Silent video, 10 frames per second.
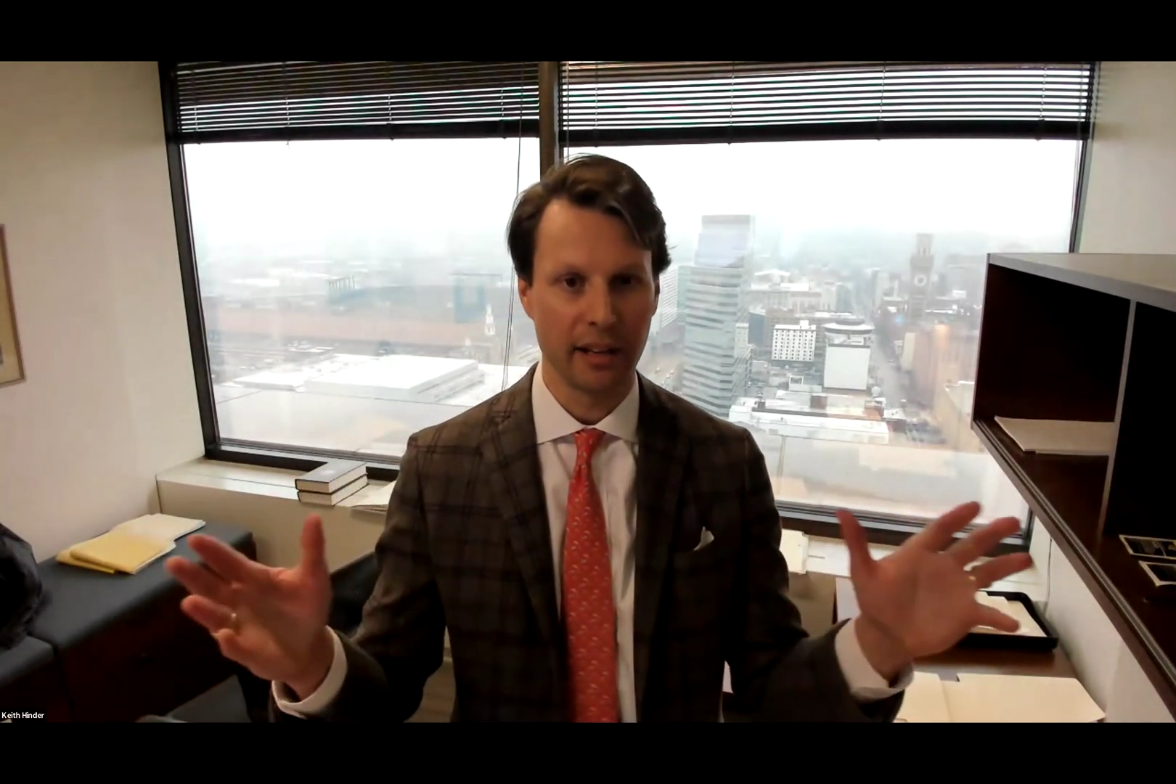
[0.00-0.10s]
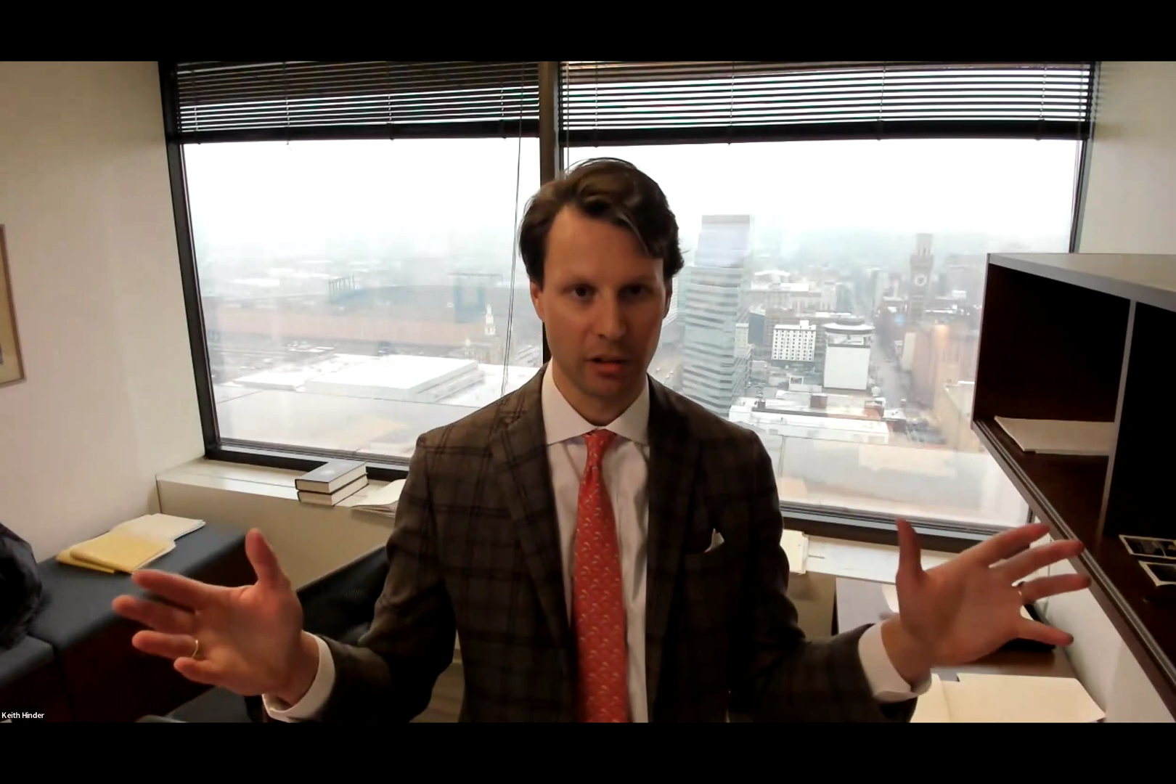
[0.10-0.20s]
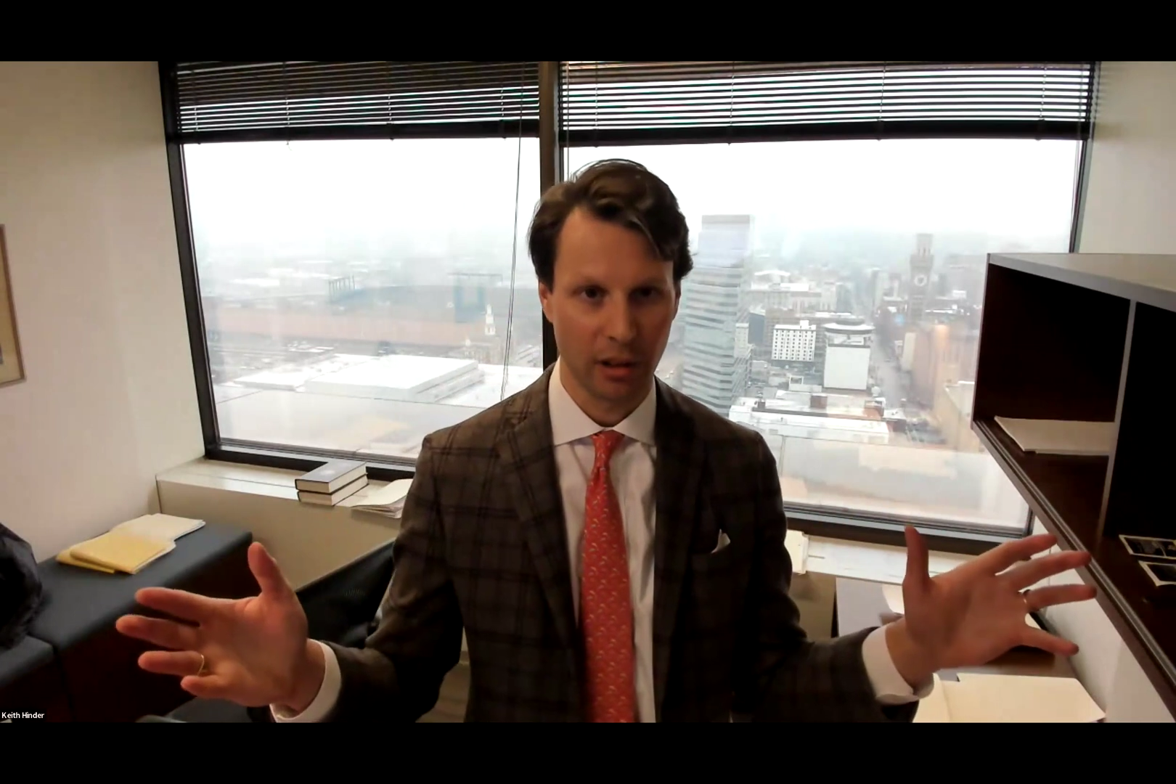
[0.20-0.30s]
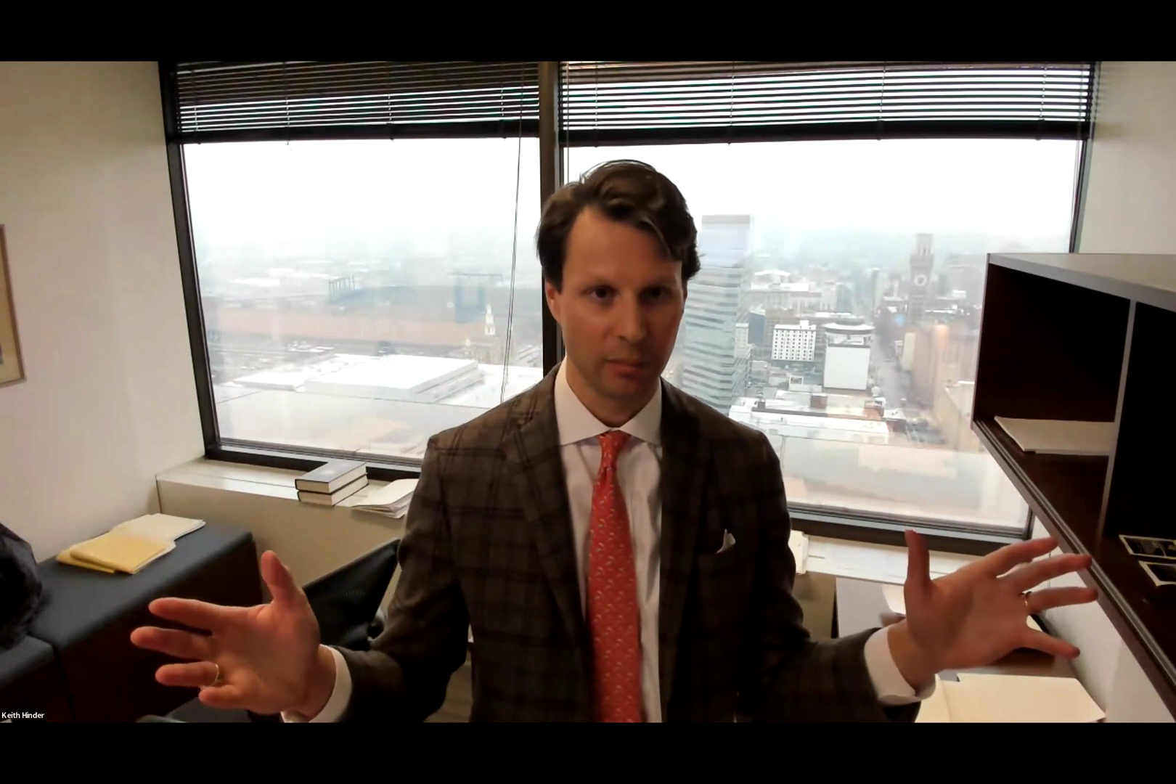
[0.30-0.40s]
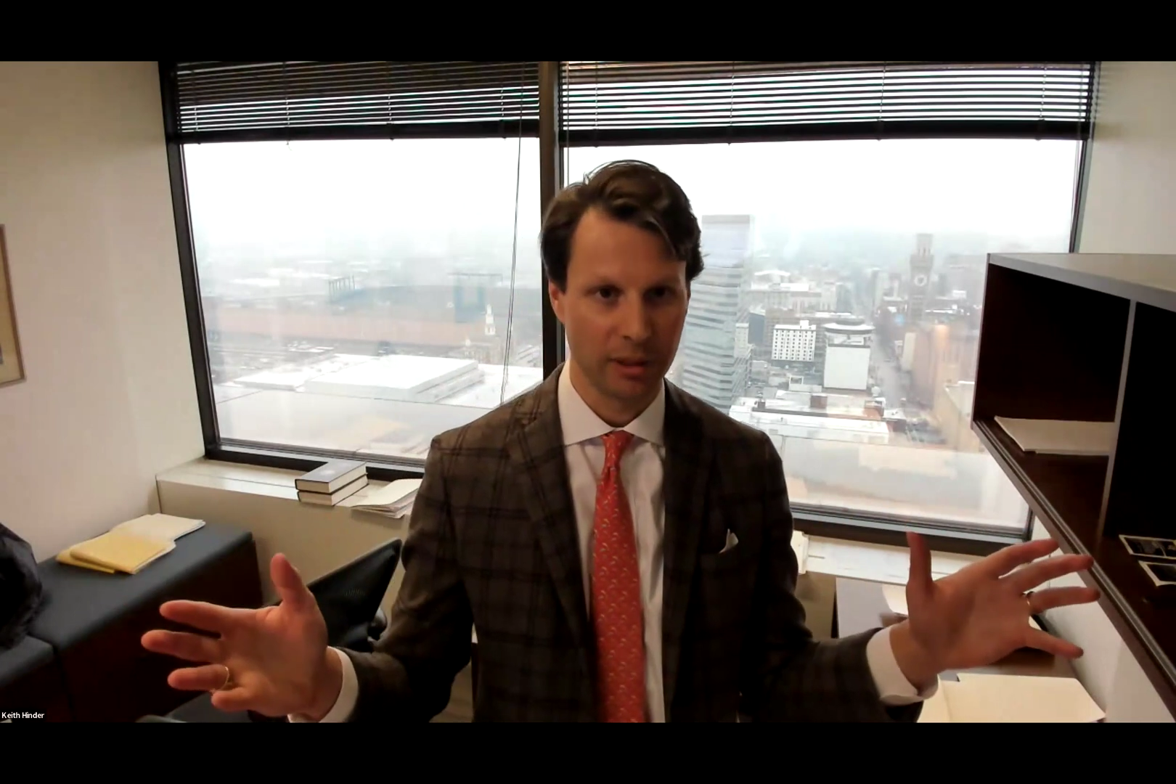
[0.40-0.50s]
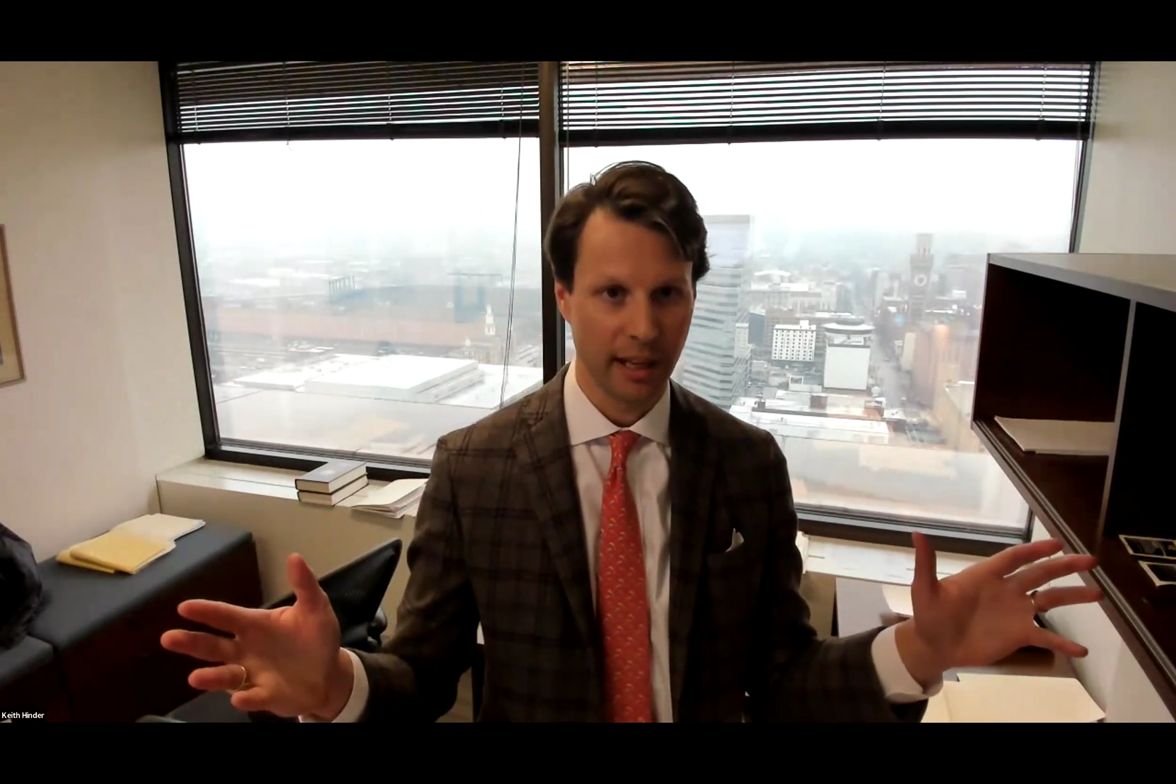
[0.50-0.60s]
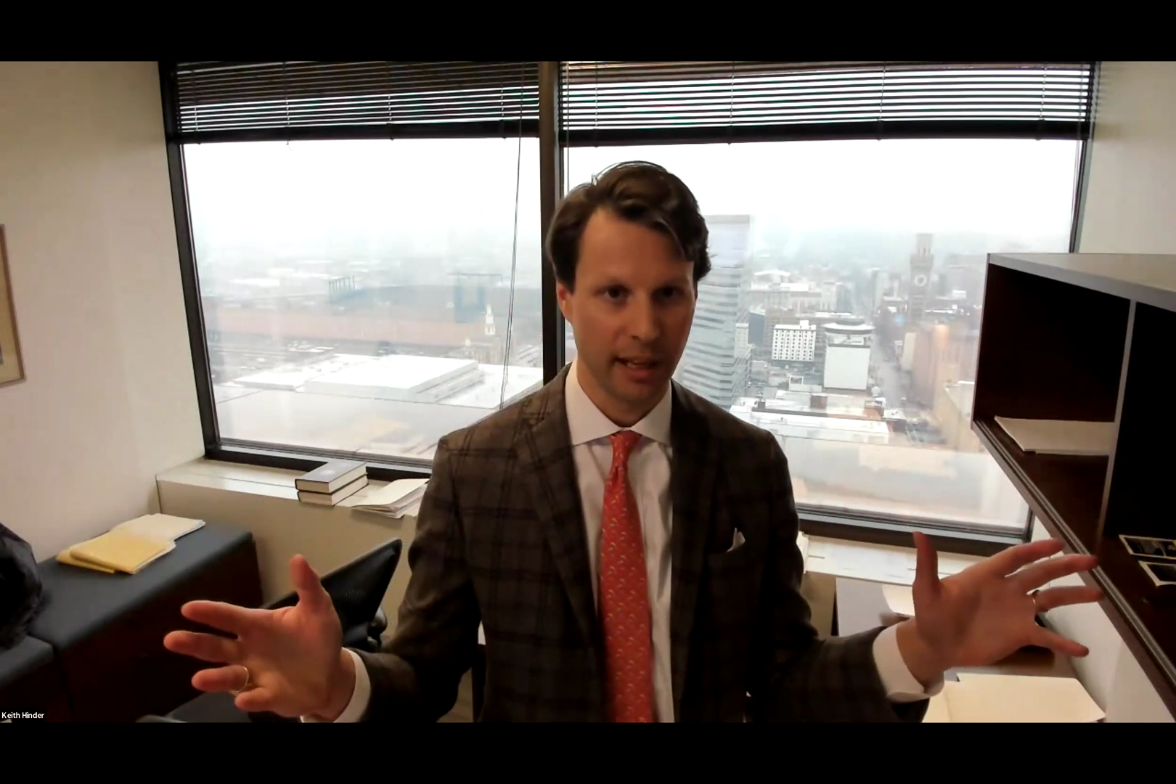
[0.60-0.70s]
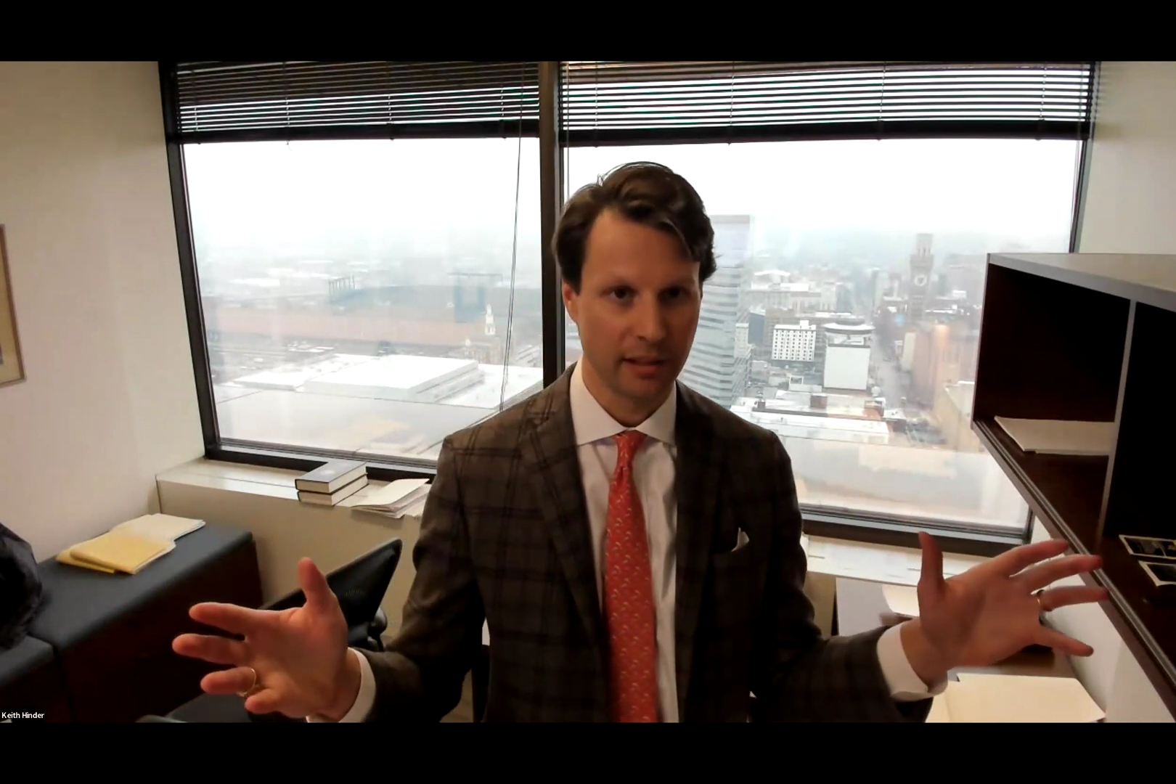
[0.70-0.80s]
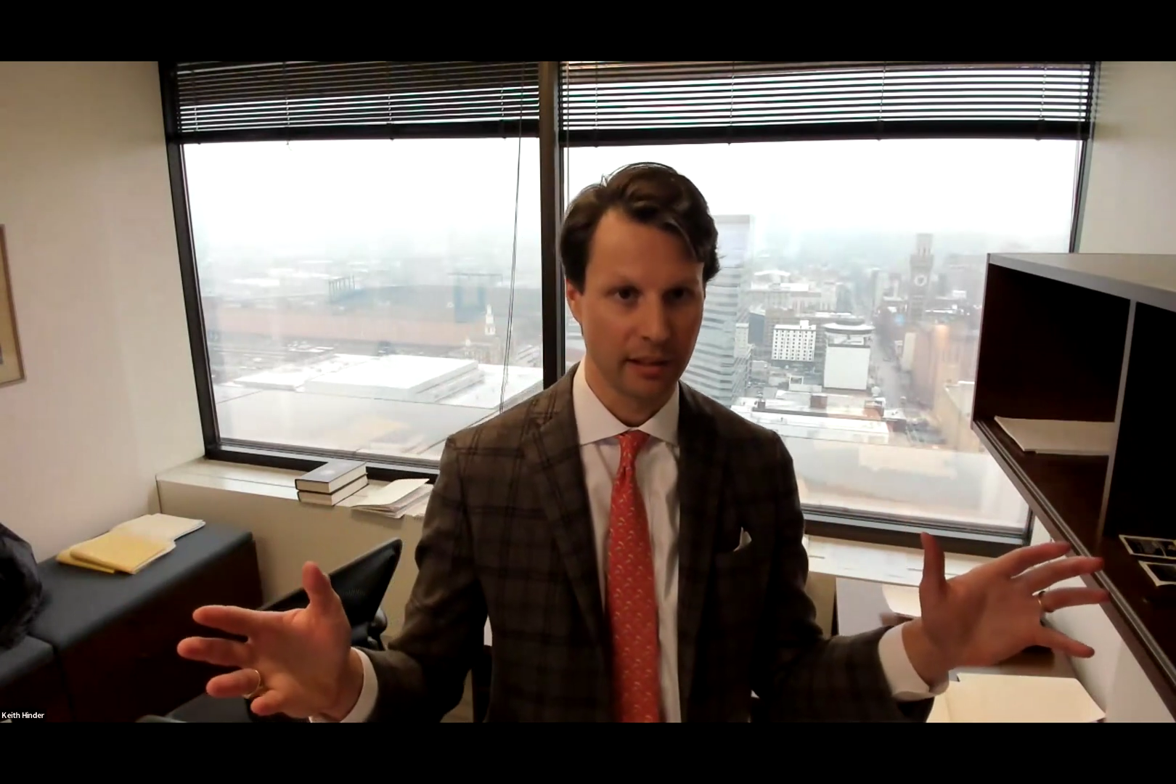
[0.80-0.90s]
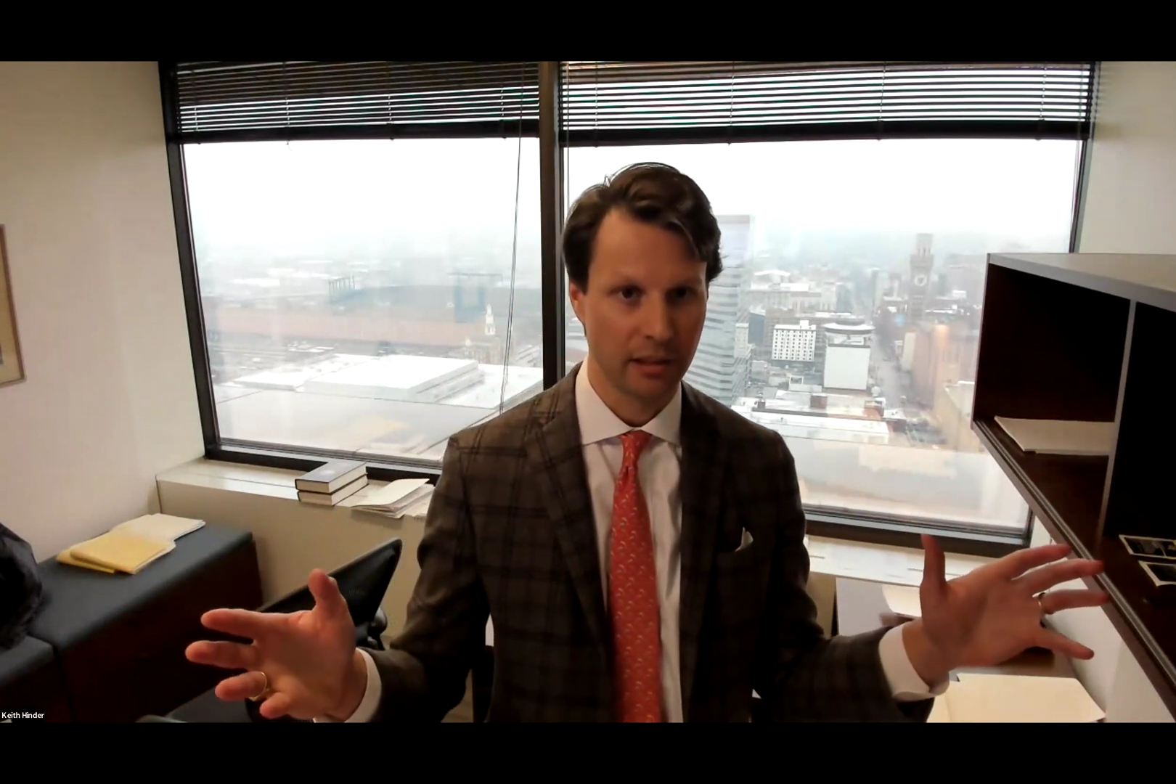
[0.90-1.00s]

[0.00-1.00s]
circumstances.